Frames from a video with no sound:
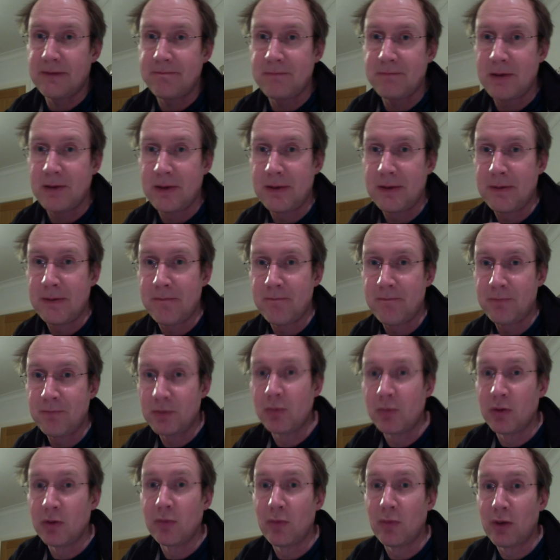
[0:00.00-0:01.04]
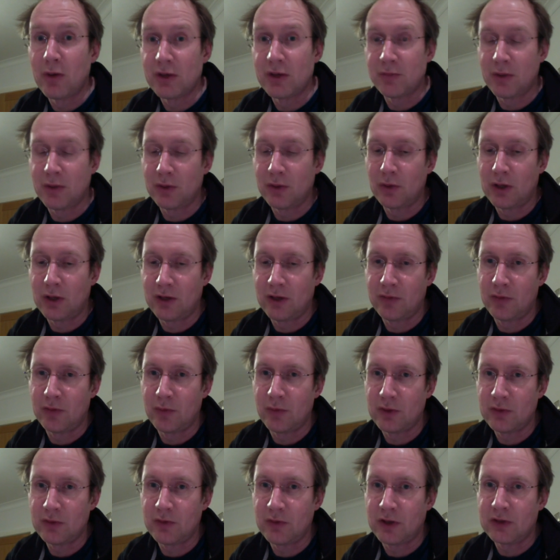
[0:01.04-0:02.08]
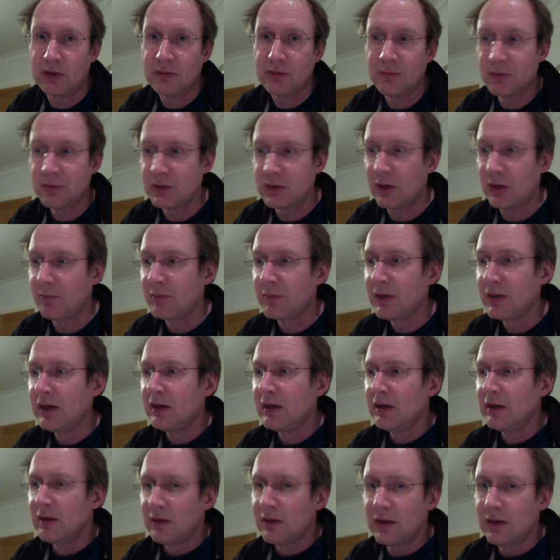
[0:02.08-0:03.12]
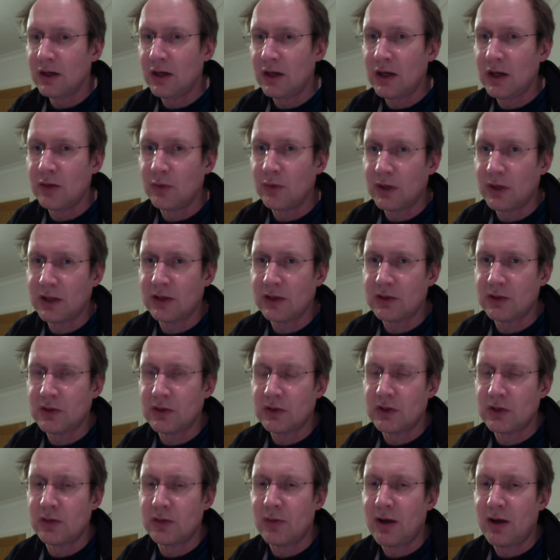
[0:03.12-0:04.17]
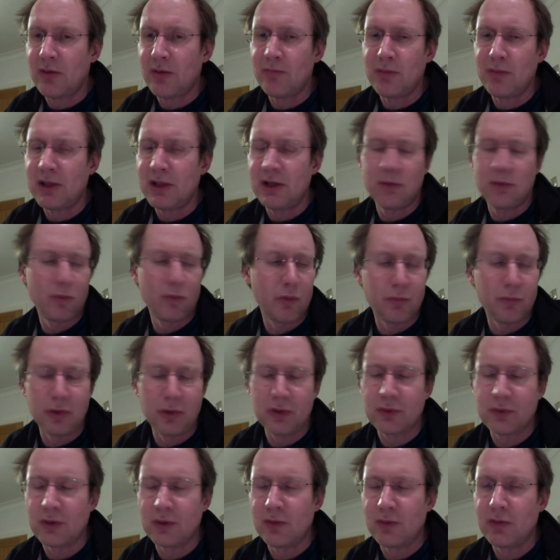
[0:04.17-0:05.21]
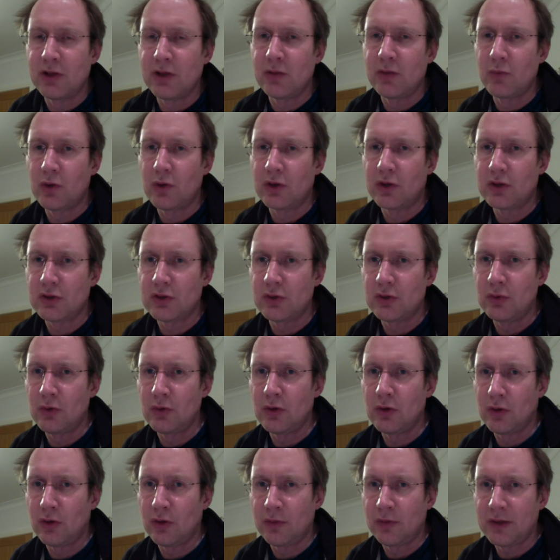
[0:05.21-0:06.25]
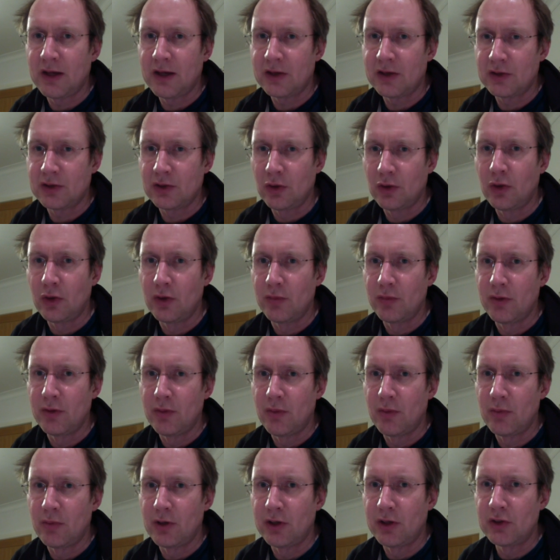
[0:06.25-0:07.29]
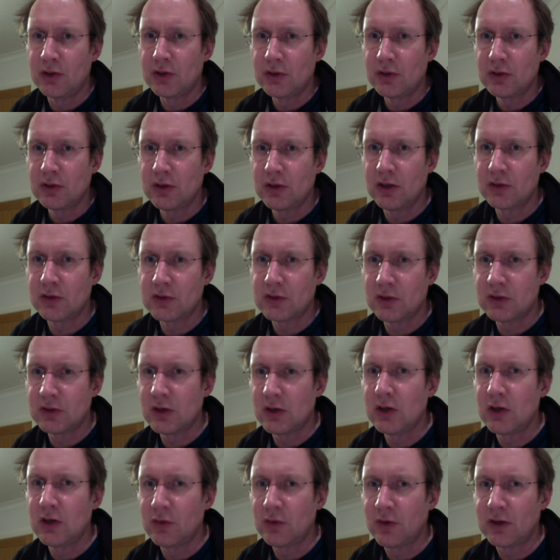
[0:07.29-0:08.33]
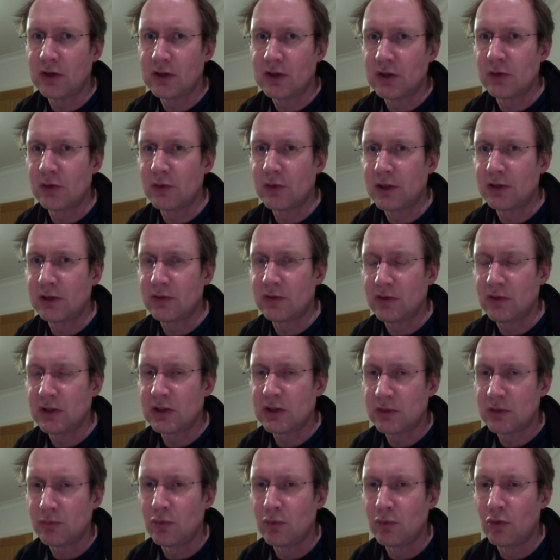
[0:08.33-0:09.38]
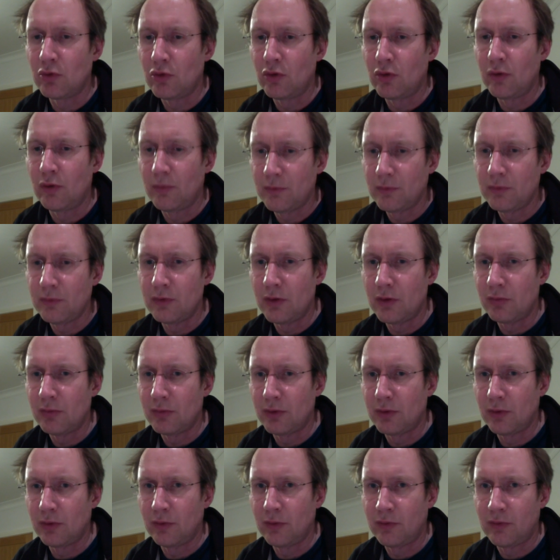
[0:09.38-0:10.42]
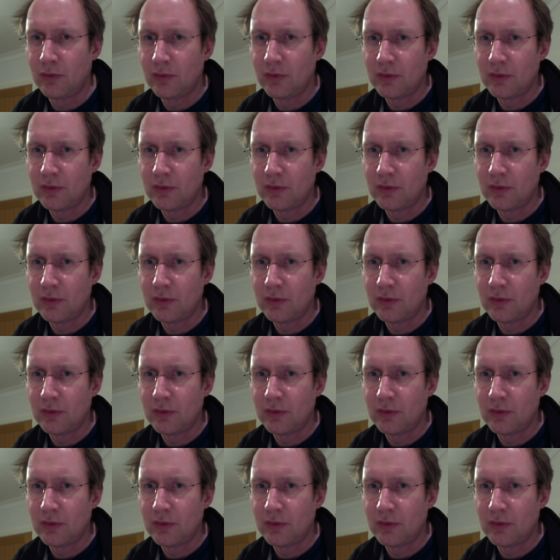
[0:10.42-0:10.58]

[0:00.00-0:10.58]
the minimum wage might not have very much effect. So, in reality, there's only about 1.3 million workers who are actually on the minimum wage, and so it's only affecting a relatively small number of